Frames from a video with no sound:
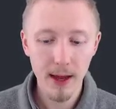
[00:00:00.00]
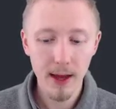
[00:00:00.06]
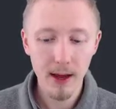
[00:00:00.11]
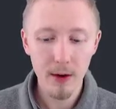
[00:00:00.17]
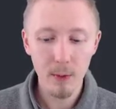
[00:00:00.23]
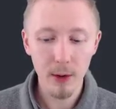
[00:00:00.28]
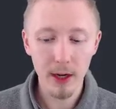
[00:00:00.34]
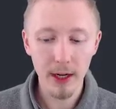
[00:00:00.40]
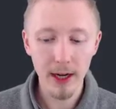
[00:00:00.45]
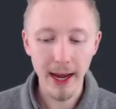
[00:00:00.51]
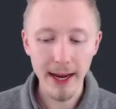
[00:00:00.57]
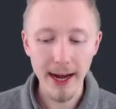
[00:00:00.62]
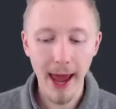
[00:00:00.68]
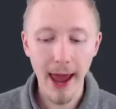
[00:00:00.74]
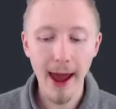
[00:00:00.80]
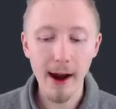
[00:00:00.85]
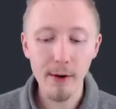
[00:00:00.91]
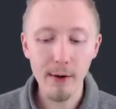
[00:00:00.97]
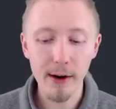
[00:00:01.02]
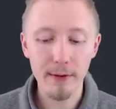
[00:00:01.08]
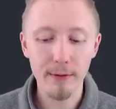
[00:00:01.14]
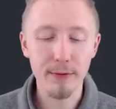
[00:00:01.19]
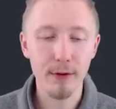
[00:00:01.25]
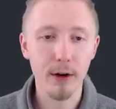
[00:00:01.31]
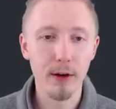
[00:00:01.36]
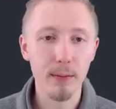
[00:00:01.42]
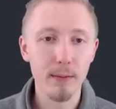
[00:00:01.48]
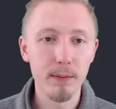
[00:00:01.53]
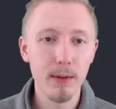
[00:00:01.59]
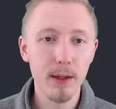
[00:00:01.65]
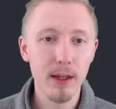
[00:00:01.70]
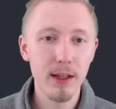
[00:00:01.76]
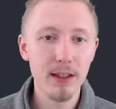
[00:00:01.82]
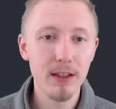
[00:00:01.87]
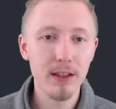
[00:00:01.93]
We're going to inherit from
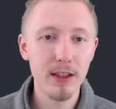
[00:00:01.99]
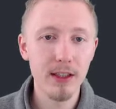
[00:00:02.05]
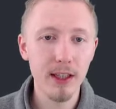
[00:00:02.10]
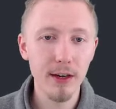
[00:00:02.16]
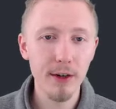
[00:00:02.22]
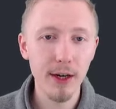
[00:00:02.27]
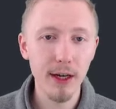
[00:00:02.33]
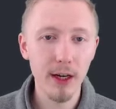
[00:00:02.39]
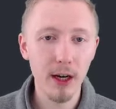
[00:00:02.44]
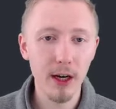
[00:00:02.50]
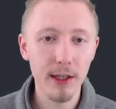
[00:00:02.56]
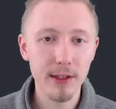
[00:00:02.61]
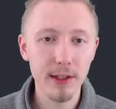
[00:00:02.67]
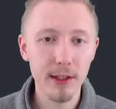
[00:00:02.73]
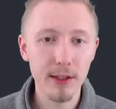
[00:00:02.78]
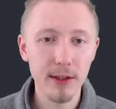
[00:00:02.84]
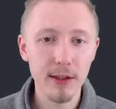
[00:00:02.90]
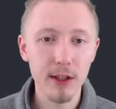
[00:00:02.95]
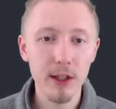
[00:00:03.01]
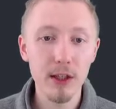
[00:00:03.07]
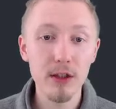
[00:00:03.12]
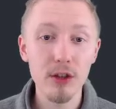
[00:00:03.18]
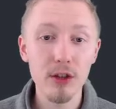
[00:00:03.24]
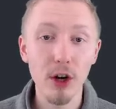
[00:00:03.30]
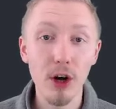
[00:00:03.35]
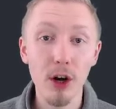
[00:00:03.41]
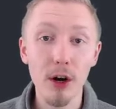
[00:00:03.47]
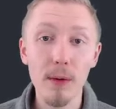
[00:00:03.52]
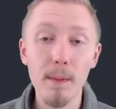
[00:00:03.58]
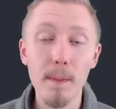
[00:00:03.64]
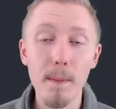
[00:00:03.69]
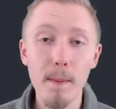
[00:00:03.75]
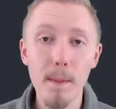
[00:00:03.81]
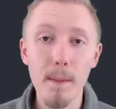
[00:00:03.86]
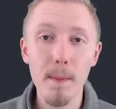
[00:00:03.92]

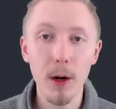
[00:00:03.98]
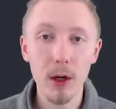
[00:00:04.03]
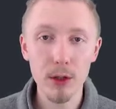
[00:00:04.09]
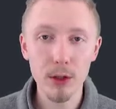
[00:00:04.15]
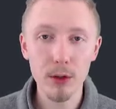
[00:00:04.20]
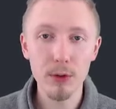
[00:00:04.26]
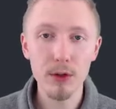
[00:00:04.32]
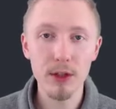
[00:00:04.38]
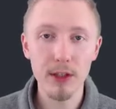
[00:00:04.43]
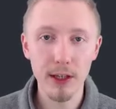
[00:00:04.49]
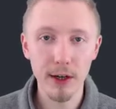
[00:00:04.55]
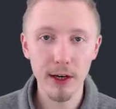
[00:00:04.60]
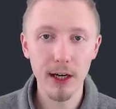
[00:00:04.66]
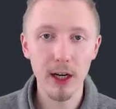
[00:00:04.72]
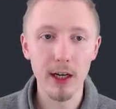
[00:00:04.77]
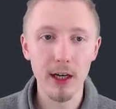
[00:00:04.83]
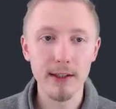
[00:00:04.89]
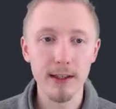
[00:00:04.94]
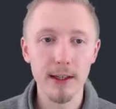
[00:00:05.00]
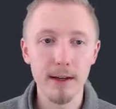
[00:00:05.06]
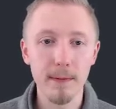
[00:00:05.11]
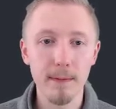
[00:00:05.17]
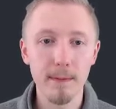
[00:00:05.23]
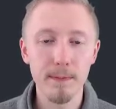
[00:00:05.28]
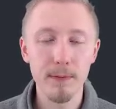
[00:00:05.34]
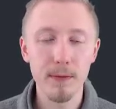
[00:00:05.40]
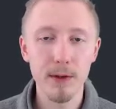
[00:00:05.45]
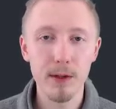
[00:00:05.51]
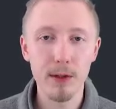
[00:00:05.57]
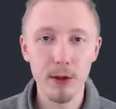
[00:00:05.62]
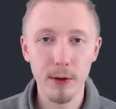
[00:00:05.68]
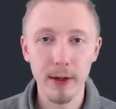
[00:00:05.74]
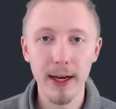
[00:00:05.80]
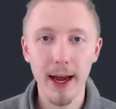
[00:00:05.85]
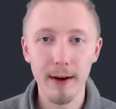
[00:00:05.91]
serializers.modelSerializer
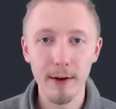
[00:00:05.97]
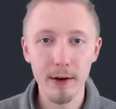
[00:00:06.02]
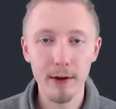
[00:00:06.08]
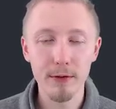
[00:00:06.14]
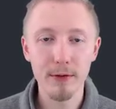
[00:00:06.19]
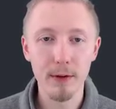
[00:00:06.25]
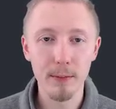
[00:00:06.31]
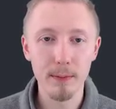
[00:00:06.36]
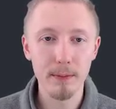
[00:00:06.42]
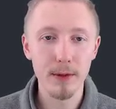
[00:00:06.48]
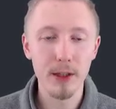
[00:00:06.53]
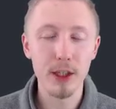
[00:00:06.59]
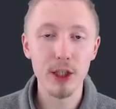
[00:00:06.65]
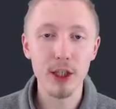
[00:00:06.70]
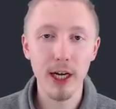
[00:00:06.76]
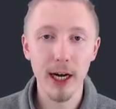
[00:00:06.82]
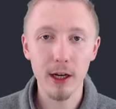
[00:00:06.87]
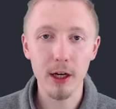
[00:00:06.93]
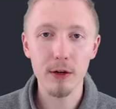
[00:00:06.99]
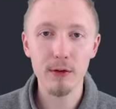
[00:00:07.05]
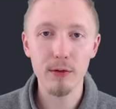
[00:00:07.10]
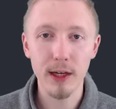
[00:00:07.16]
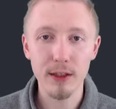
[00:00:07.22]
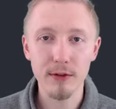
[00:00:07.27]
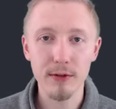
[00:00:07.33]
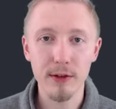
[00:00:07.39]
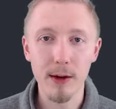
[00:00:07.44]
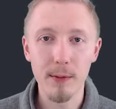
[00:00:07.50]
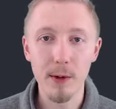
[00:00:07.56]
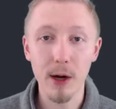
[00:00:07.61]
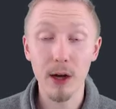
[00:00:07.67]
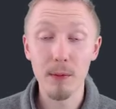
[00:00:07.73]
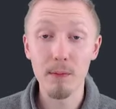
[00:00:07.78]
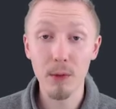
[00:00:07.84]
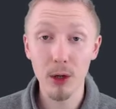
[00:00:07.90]
to inherit from the Django REST
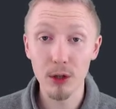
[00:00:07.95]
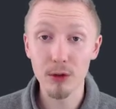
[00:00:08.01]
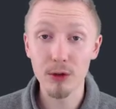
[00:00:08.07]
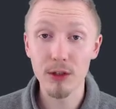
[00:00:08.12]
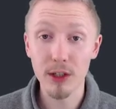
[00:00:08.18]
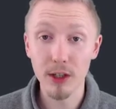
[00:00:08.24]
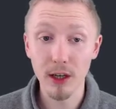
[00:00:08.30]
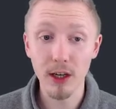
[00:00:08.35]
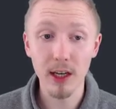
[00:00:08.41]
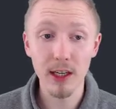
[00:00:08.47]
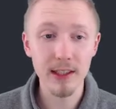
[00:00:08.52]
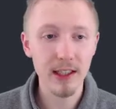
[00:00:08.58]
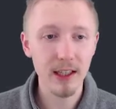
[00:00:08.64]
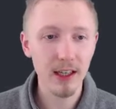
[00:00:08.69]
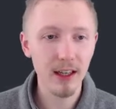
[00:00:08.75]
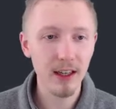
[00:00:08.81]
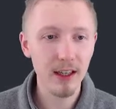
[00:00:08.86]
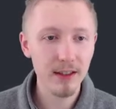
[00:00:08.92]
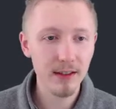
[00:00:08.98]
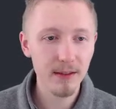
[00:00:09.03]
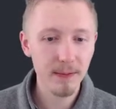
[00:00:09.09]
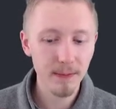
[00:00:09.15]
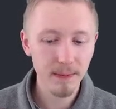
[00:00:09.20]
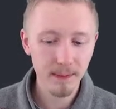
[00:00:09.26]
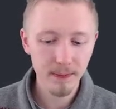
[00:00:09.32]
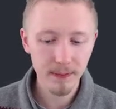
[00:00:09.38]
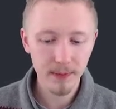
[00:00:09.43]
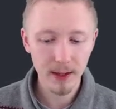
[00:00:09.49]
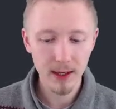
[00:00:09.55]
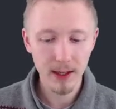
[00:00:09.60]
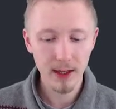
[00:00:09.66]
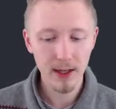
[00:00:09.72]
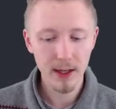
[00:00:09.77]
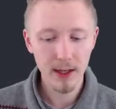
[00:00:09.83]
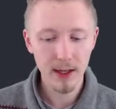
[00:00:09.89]
framework model serializer class.
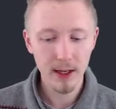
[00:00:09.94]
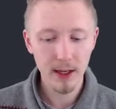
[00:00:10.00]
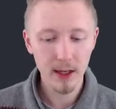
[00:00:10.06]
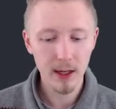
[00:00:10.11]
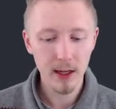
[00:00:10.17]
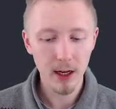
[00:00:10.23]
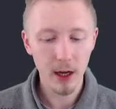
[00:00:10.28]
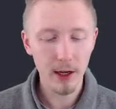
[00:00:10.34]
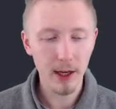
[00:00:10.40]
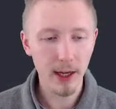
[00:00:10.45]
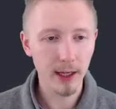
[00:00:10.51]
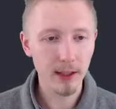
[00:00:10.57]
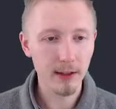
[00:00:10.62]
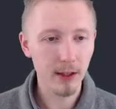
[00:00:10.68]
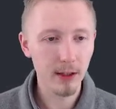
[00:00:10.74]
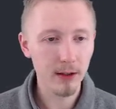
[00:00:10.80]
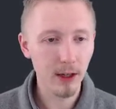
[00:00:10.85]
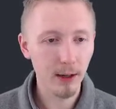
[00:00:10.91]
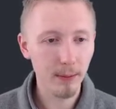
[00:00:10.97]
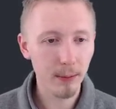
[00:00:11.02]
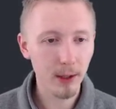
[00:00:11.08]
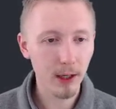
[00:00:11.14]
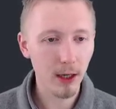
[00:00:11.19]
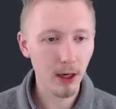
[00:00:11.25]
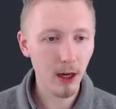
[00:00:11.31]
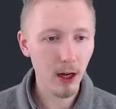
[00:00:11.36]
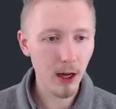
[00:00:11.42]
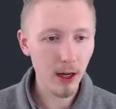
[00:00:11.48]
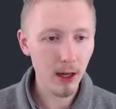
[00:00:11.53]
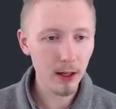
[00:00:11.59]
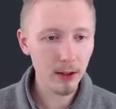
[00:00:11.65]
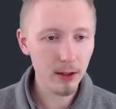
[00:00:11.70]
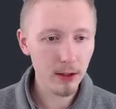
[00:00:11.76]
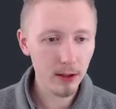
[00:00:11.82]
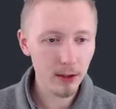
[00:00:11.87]
Okay, so type
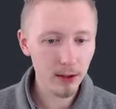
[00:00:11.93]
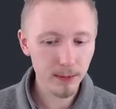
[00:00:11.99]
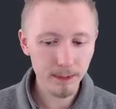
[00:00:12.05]
class